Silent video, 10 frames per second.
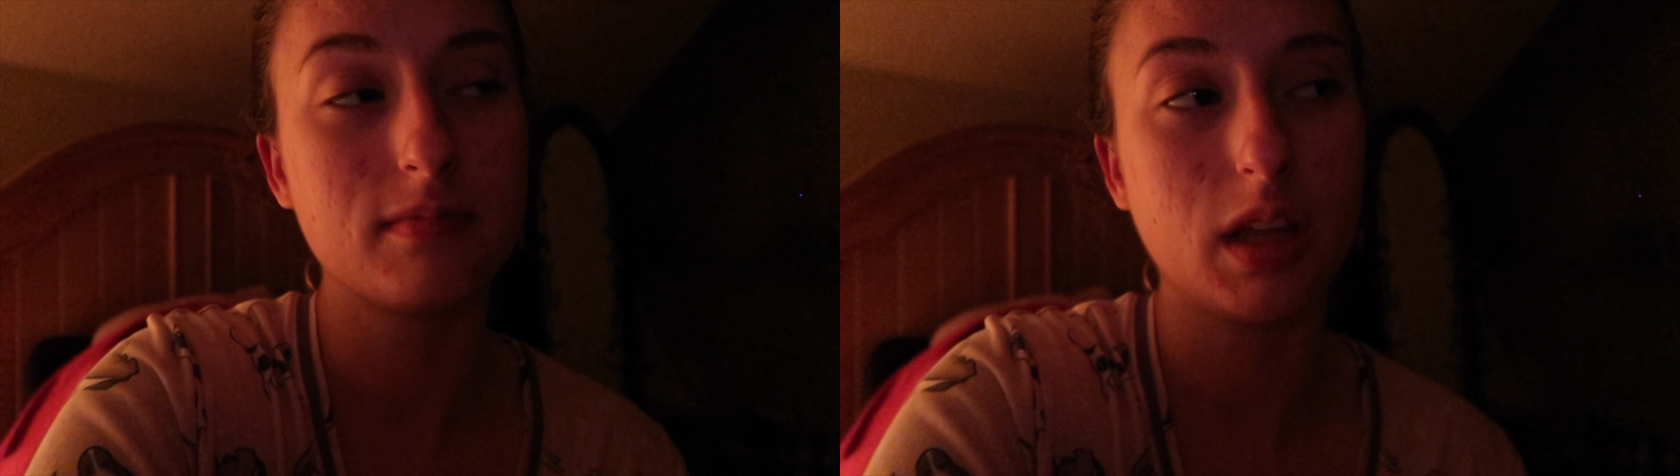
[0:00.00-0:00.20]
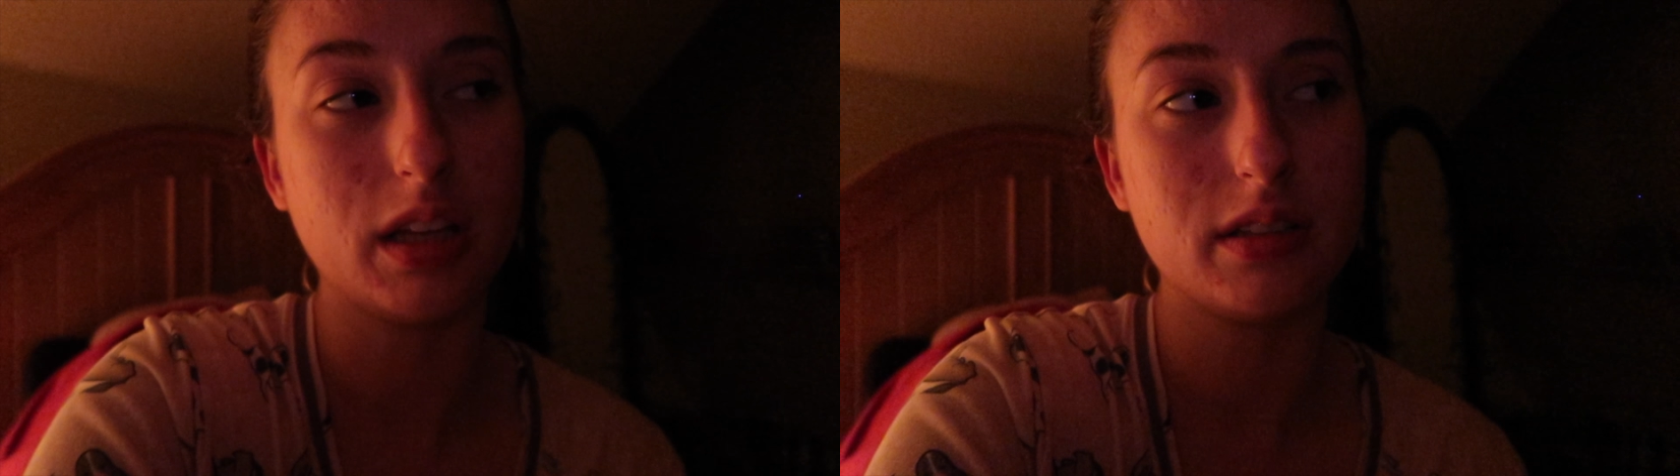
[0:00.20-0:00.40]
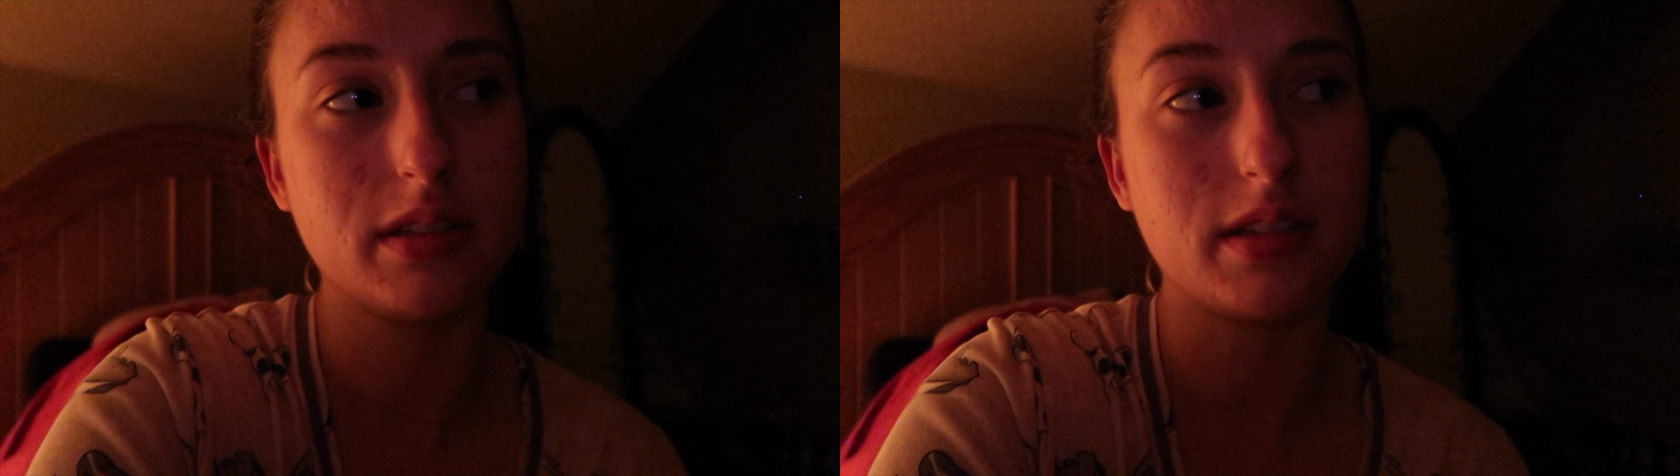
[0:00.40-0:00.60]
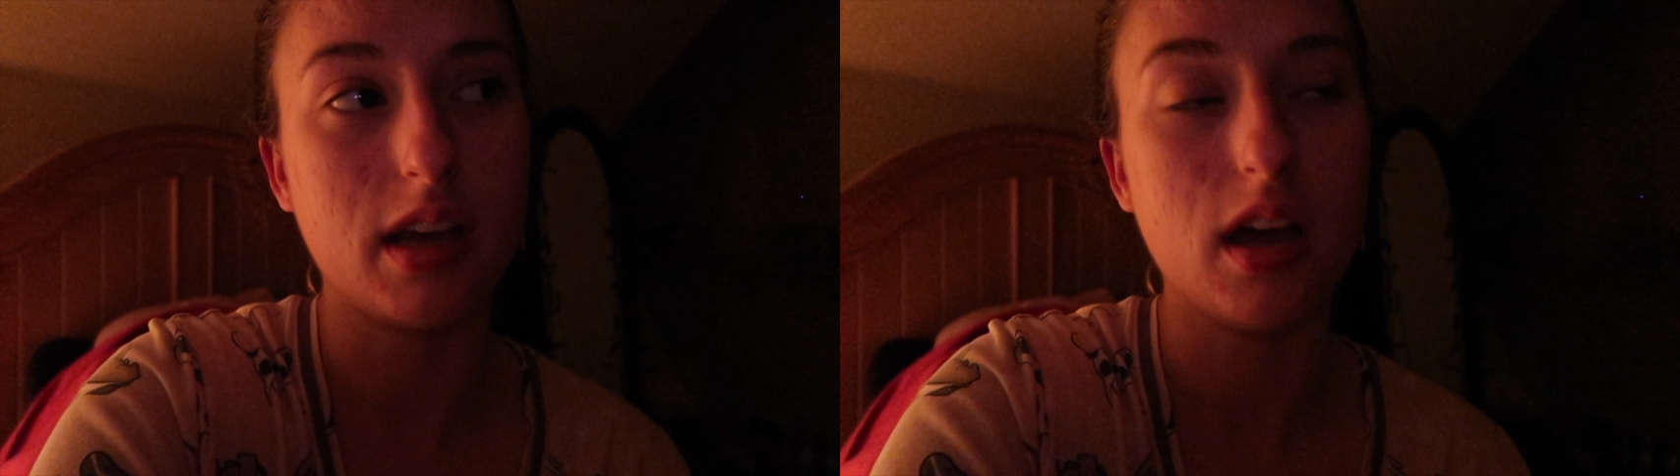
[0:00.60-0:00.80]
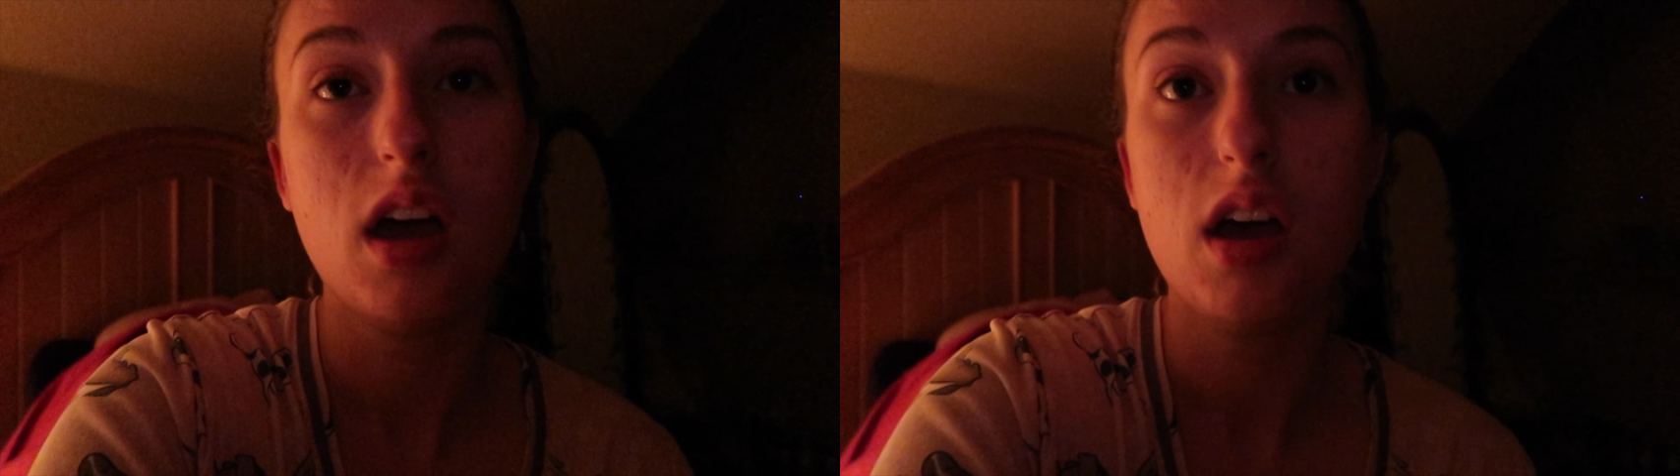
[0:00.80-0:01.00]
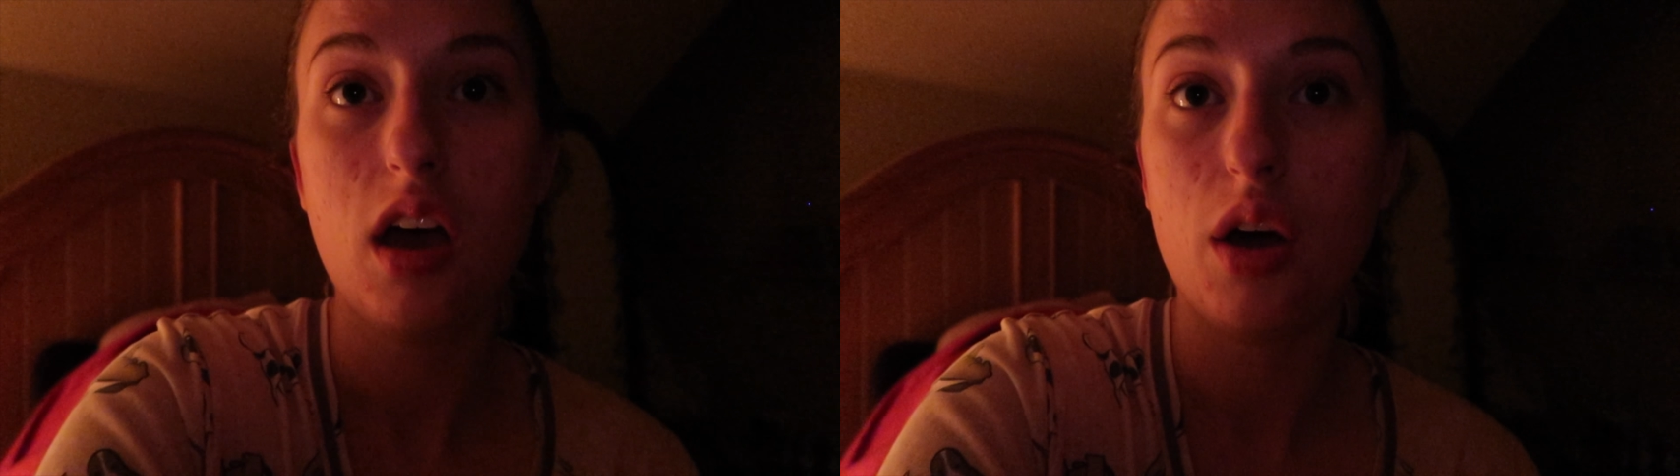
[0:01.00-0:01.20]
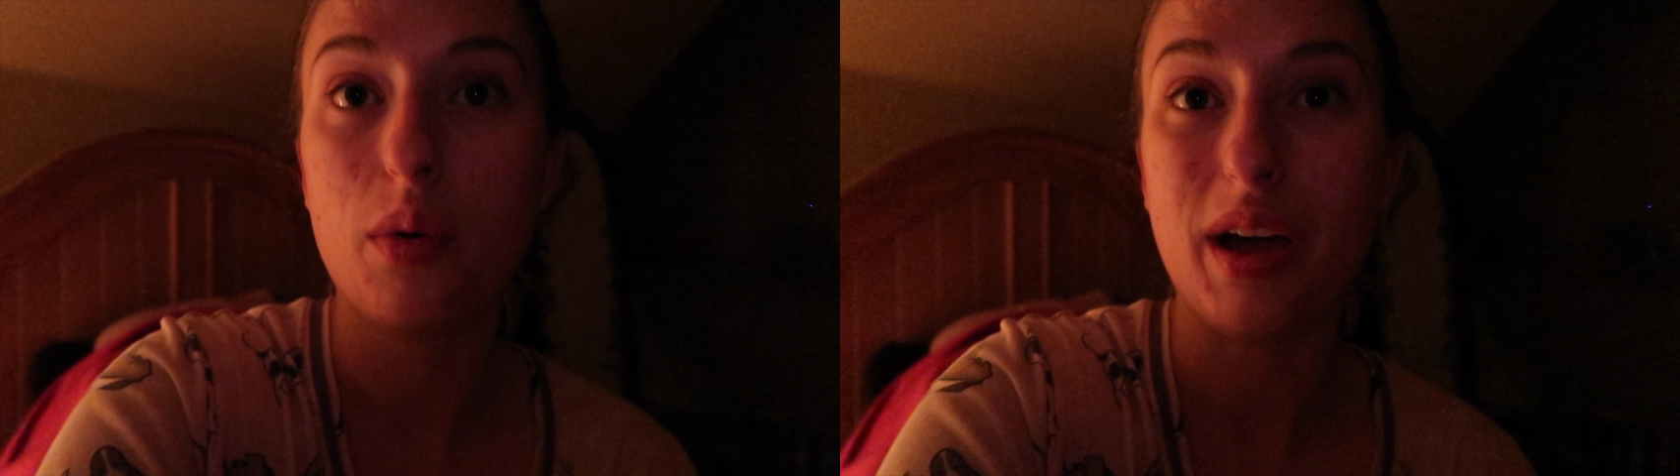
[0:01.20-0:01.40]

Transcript: let's see, oh,